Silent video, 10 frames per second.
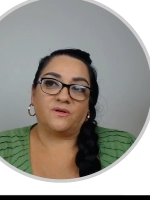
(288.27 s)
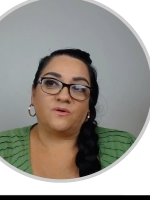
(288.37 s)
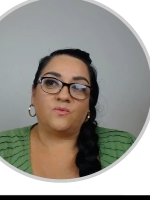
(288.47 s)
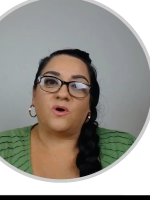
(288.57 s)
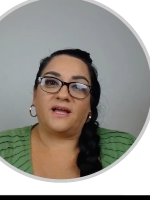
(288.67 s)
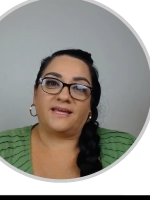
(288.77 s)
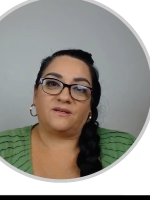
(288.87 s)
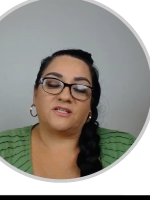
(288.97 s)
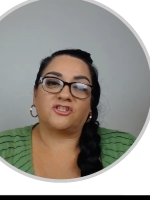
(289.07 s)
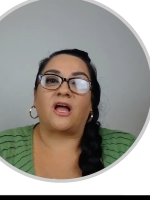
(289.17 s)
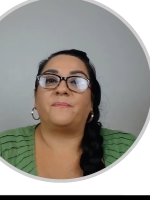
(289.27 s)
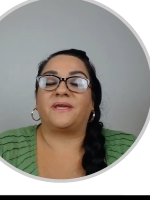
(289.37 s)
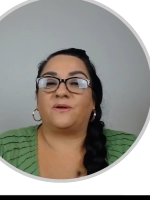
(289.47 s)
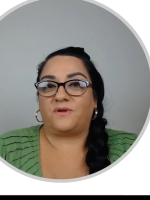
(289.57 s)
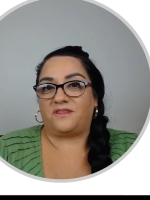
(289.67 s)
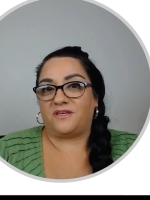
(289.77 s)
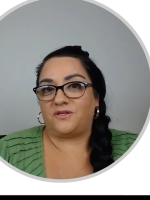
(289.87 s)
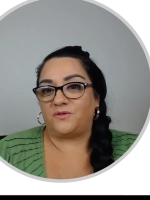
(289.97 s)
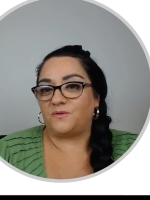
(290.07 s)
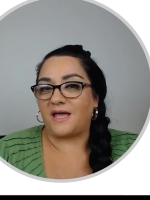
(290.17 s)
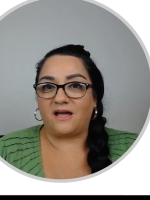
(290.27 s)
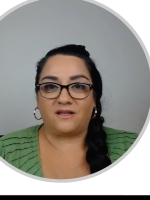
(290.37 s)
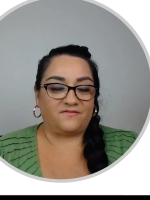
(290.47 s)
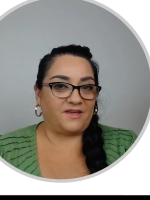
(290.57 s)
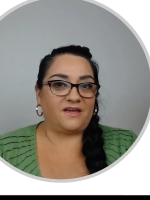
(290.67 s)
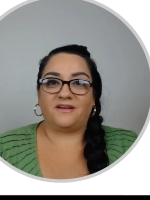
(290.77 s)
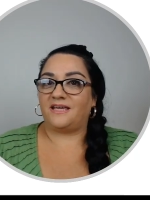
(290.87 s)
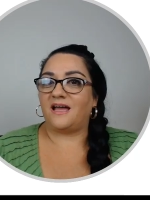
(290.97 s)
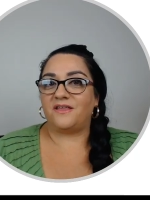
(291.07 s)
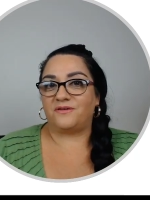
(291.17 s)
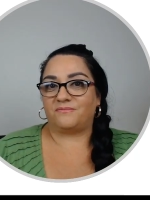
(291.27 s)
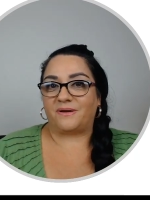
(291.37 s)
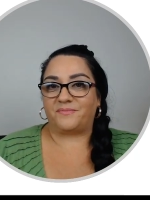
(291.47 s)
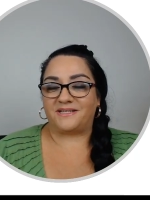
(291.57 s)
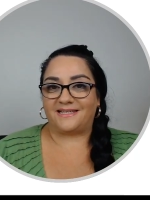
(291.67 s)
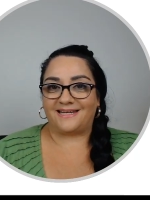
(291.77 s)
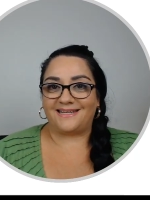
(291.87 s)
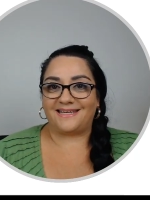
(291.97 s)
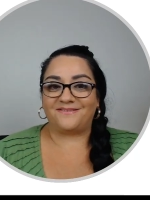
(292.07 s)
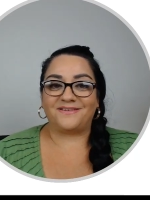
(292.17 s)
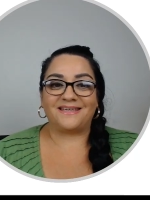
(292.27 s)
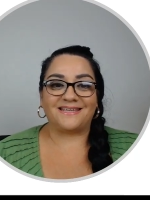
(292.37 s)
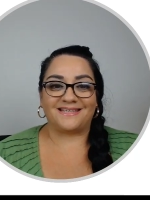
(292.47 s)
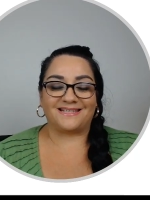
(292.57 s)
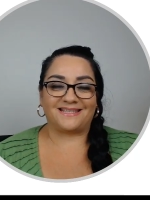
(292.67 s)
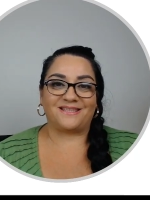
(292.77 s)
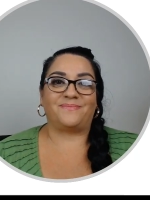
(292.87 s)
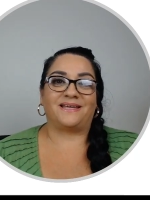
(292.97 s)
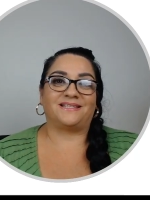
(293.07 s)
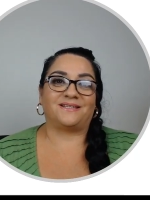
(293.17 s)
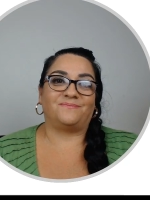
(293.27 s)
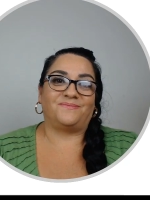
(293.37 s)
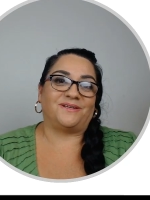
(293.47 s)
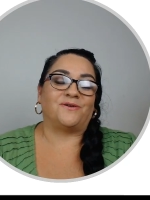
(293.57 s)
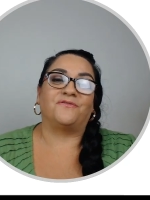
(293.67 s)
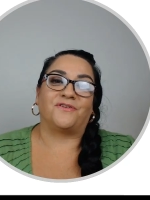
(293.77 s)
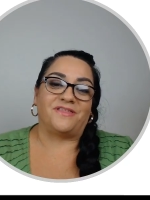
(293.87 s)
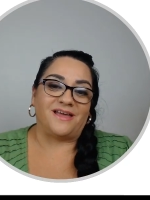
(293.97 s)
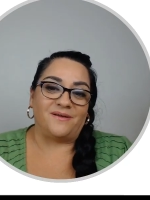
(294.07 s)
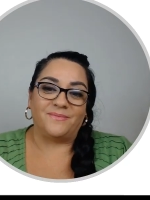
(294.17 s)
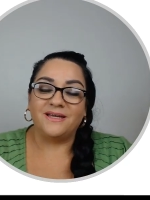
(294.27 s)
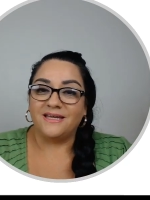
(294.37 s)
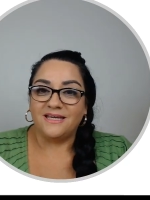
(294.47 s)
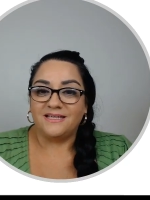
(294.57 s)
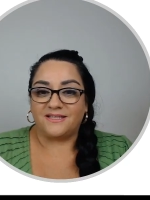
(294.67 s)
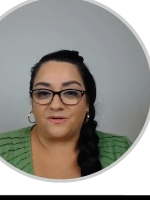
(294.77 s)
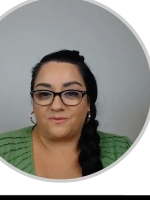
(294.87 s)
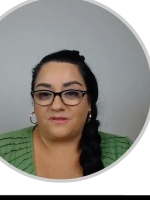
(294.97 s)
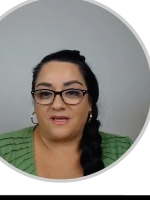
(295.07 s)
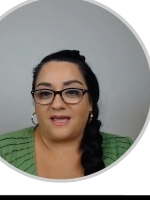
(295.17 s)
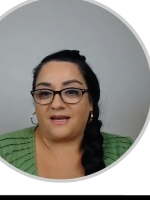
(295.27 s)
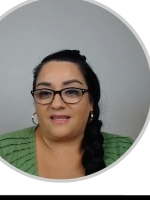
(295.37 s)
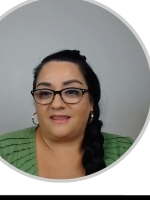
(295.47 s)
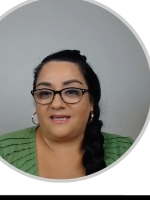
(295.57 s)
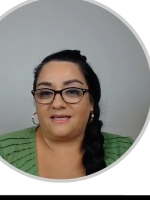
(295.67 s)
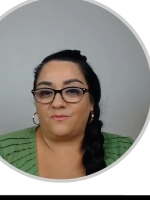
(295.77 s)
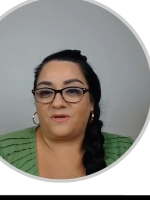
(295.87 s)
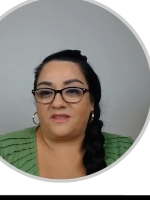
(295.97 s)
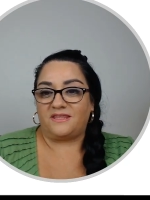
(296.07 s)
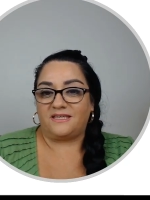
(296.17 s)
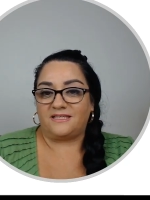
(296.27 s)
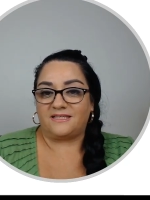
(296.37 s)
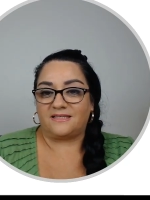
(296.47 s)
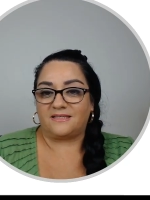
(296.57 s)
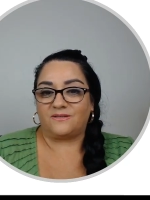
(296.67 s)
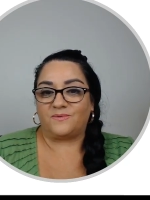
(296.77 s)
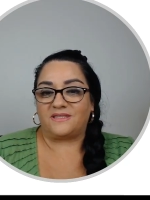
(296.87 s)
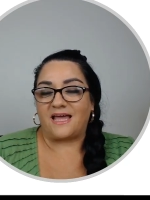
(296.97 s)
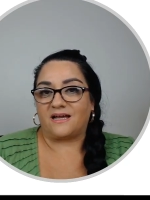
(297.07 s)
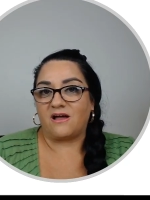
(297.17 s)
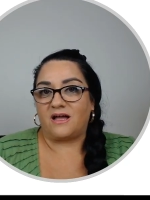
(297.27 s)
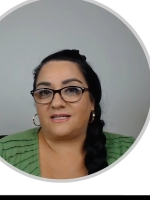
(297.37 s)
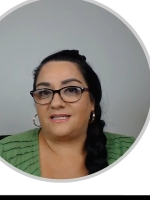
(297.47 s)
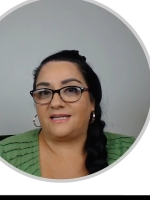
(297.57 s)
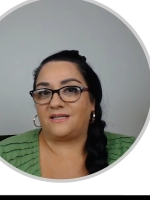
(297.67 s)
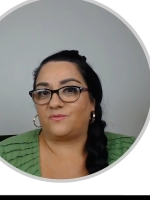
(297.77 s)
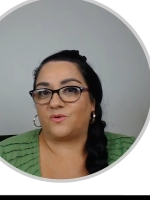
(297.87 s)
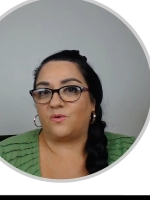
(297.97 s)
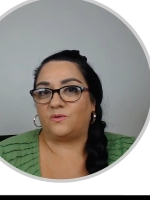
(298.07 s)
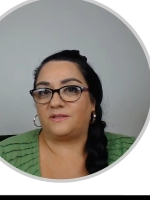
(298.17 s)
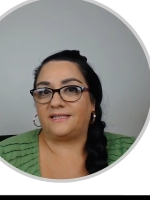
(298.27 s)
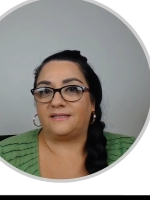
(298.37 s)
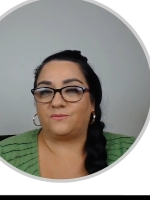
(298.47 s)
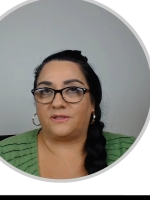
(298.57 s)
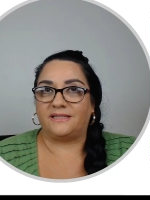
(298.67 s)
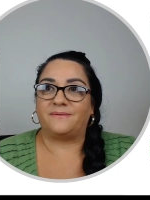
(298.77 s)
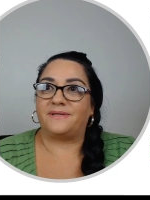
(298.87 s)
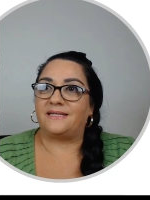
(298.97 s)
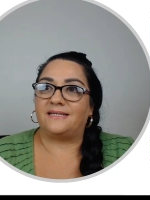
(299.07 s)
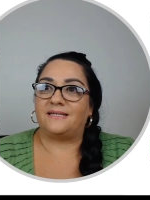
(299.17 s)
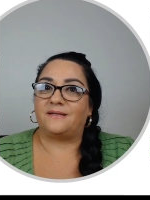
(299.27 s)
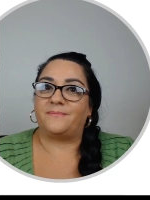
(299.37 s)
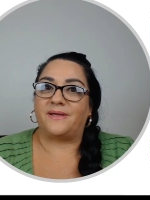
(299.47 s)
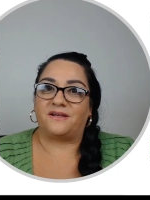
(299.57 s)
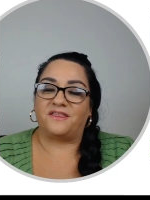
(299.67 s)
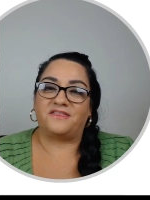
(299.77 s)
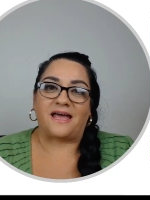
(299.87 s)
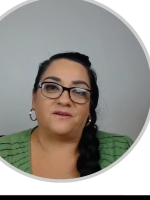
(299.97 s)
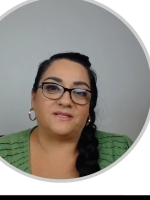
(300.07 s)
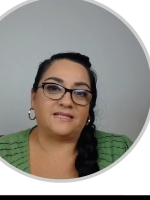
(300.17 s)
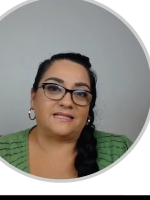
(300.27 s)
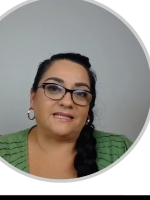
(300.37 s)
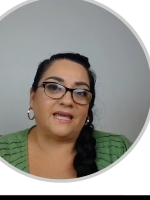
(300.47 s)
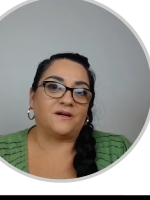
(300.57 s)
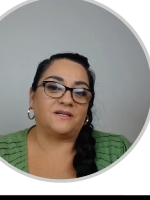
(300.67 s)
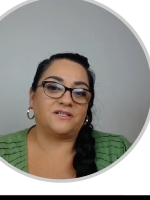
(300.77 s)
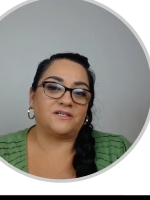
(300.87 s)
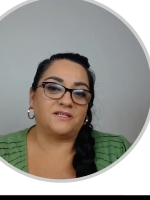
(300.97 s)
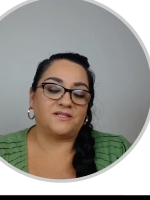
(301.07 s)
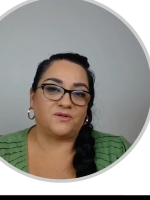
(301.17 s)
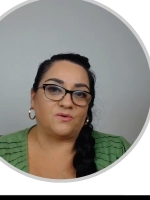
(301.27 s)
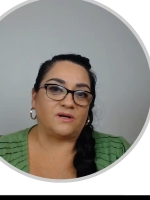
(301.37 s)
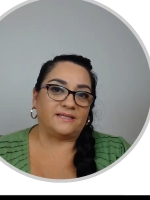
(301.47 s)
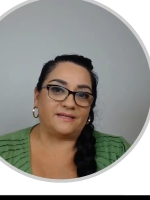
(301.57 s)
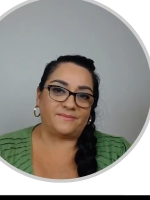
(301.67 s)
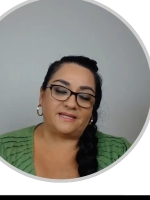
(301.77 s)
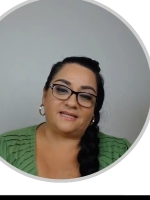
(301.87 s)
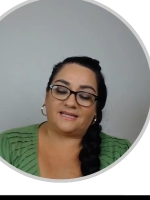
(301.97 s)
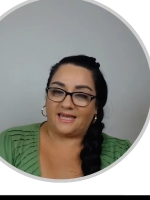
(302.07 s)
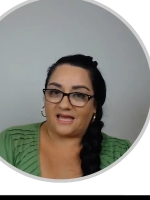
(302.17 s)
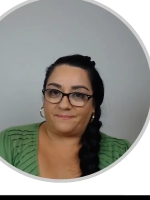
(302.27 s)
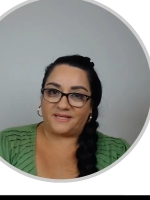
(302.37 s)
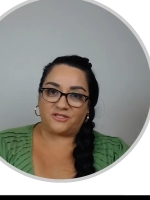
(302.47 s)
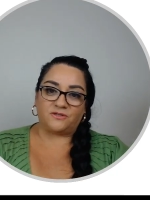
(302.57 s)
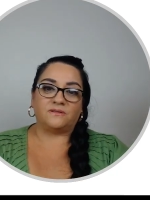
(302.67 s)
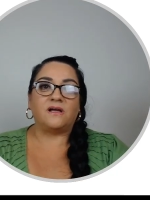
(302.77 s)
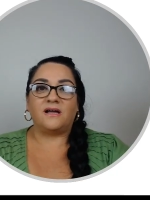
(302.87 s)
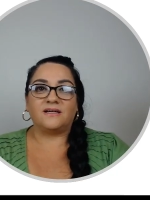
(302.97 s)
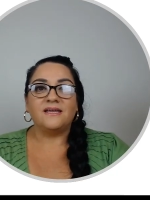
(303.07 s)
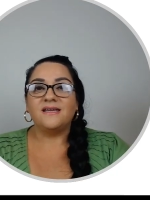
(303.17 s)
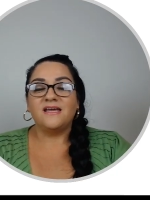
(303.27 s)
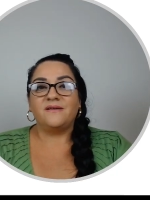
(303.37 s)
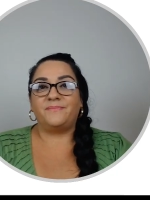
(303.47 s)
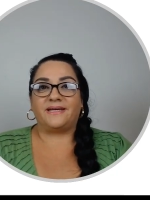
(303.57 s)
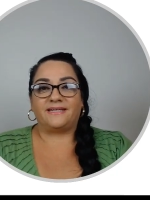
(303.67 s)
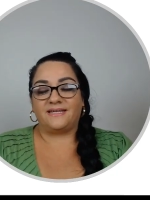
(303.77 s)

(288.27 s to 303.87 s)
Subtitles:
why shopping with you out of any other representative is the best, for them. So, and I think with this with that content, we're limited about 1,000 characters, so you are limited. It can't be too long, but